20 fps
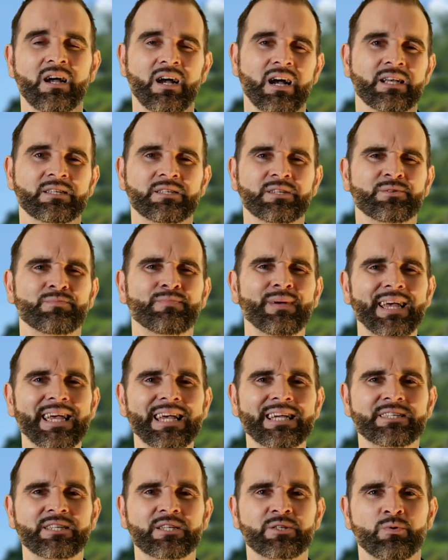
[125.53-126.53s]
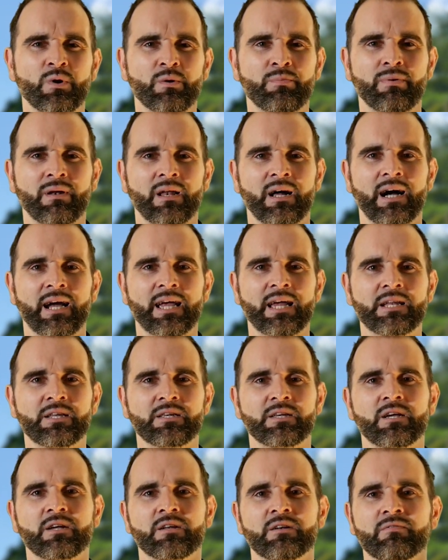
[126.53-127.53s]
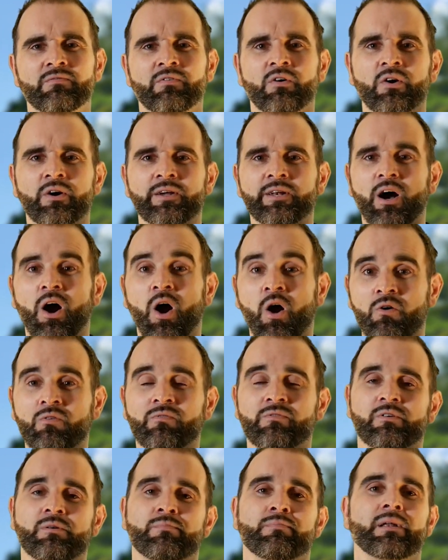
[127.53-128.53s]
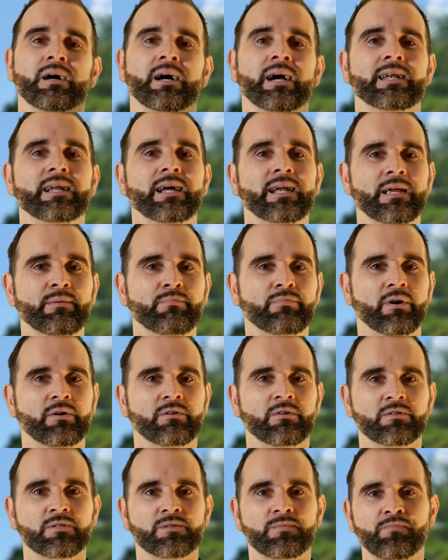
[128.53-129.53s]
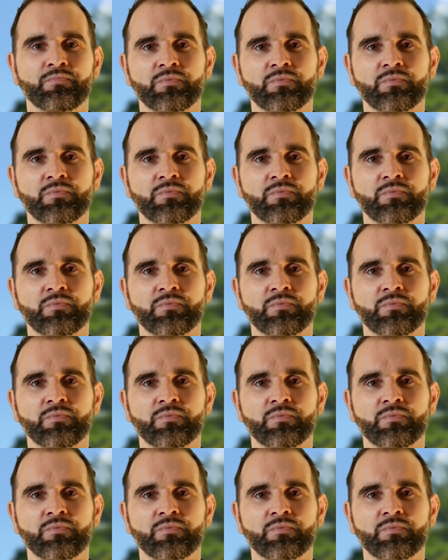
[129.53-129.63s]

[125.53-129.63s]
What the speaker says: as it's a bit easier to apply and you can avoid over applying any product.